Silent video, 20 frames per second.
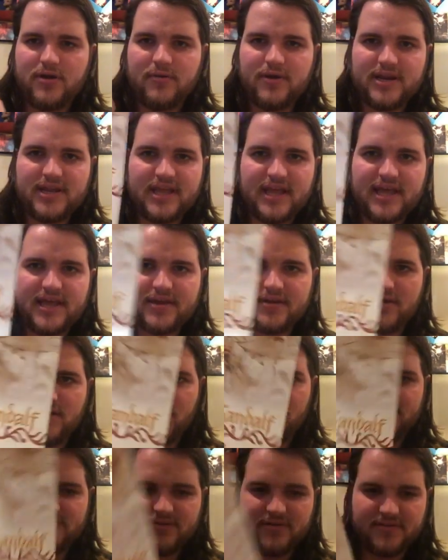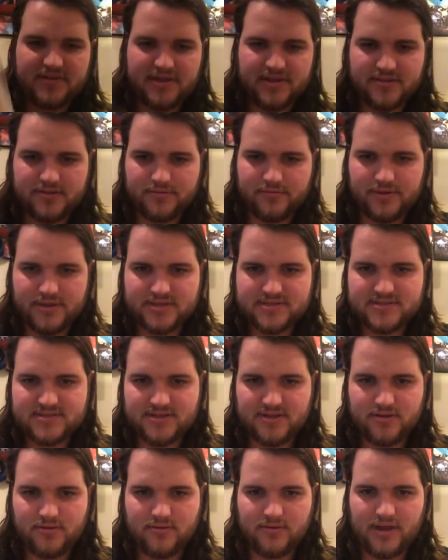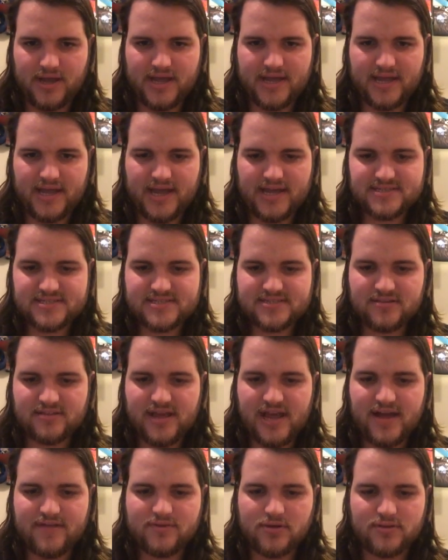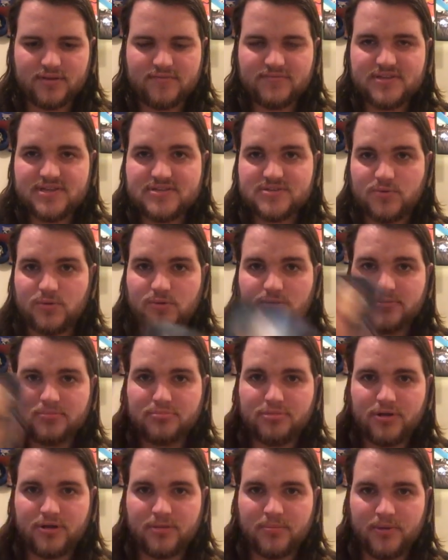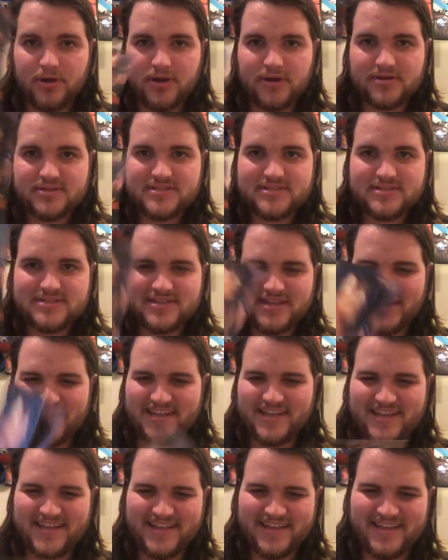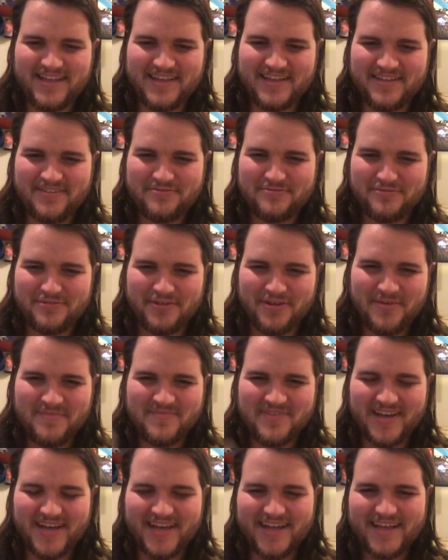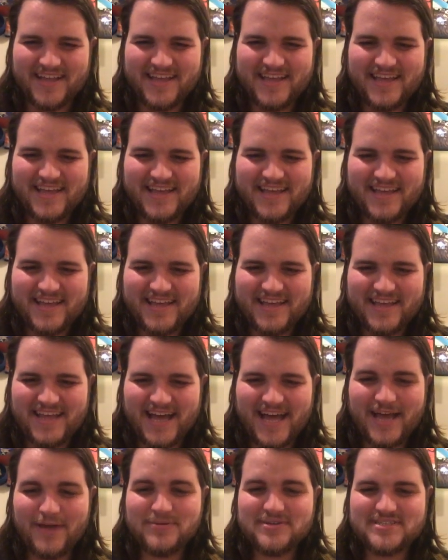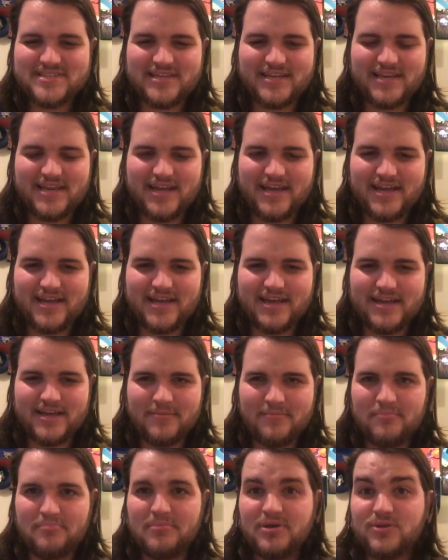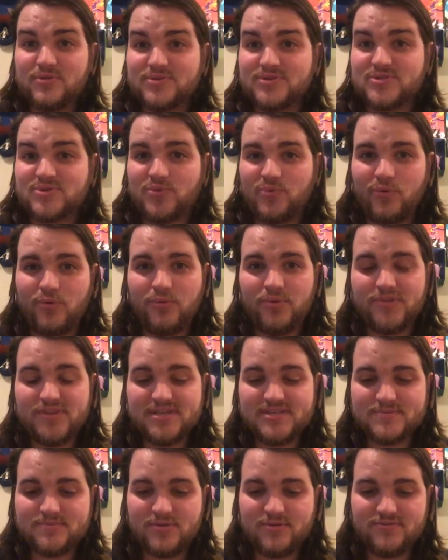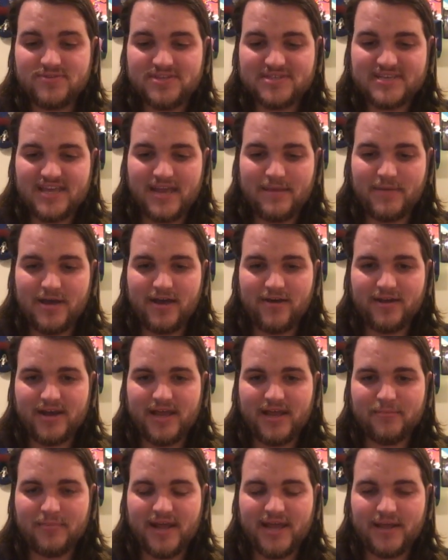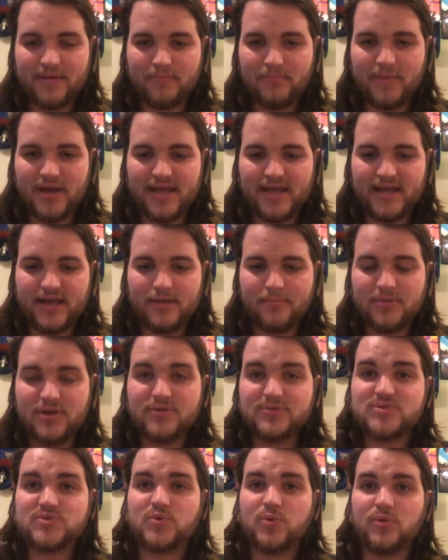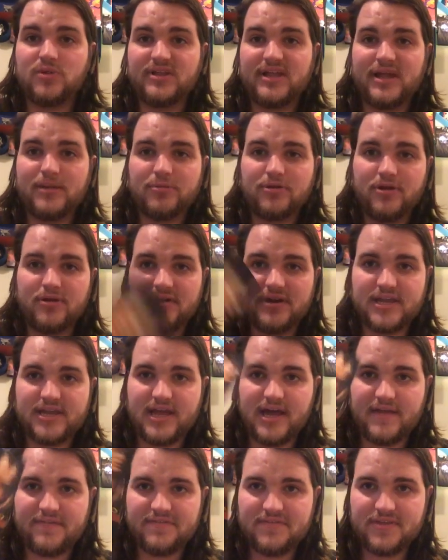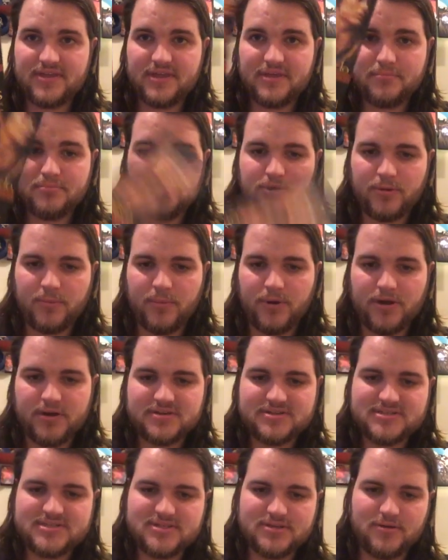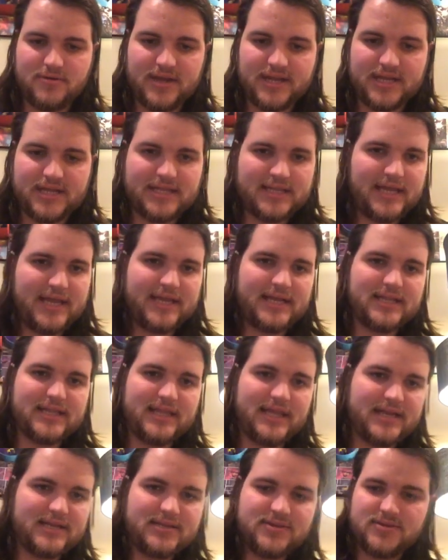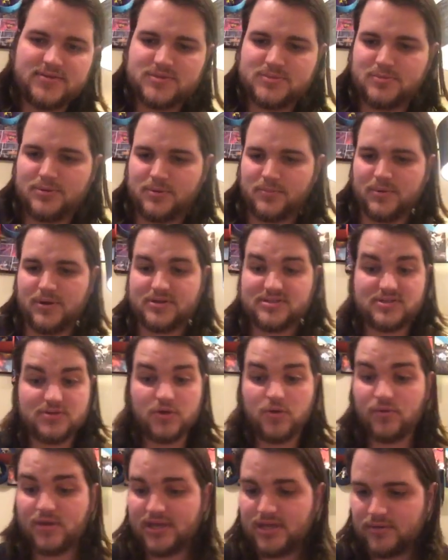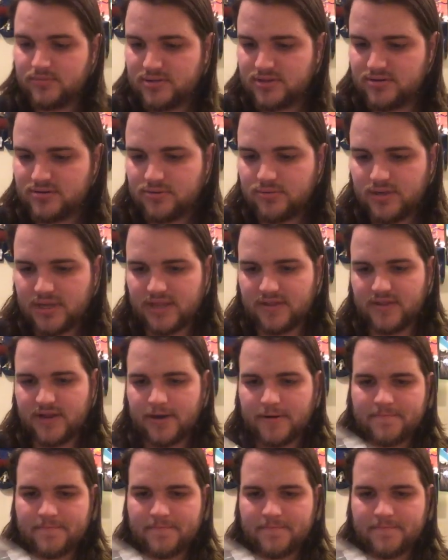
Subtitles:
and Gandalf on the other one. So I still have all of these old bookmarks from... I was in middle school when these movies came out, and my middle school library got the bookmarks, so I collected those bookmarks. No idea what they're doing in there.